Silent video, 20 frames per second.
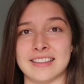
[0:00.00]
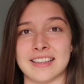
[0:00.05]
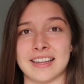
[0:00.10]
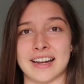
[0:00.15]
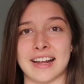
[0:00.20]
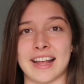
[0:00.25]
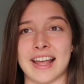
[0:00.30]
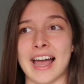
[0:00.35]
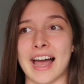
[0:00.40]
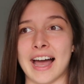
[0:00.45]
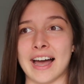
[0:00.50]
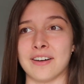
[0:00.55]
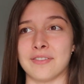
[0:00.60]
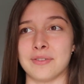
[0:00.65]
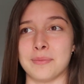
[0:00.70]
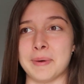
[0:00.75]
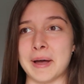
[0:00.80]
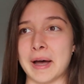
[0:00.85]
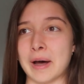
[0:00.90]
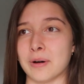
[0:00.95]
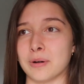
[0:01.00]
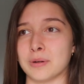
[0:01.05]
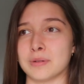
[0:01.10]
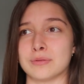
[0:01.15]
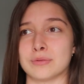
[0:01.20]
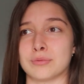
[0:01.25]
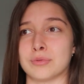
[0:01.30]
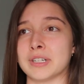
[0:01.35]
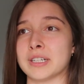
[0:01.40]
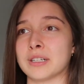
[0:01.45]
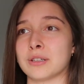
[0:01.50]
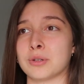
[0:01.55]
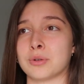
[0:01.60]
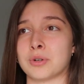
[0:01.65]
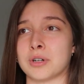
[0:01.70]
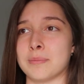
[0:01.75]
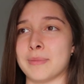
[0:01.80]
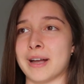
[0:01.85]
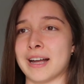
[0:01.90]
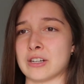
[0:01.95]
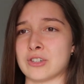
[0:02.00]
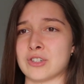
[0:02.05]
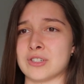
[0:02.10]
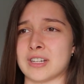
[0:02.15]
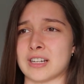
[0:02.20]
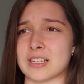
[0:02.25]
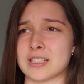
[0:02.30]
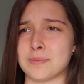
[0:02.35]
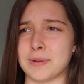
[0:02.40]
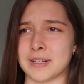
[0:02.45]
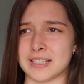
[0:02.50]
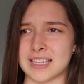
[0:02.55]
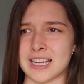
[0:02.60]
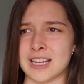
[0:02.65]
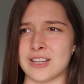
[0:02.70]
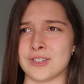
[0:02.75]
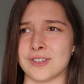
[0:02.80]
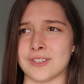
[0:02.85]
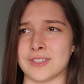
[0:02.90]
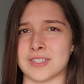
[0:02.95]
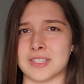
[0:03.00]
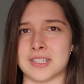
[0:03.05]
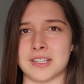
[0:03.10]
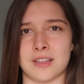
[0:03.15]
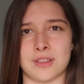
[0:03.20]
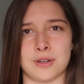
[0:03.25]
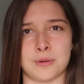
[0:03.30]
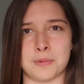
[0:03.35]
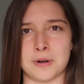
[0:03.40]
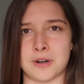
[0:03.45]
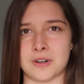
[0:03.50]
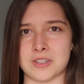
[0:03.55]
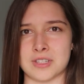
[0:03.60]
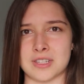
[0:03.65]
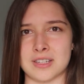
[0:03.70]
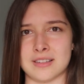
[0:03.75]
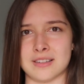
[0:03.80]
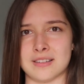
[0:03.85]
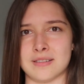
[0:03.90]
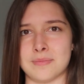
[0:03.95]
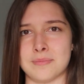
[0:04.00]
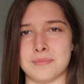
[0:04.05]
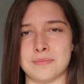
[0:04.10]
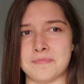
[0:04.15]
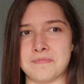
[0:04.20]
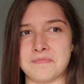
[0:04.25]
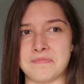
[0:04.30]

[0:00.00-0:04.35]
that I have about real or imagined expectations the other person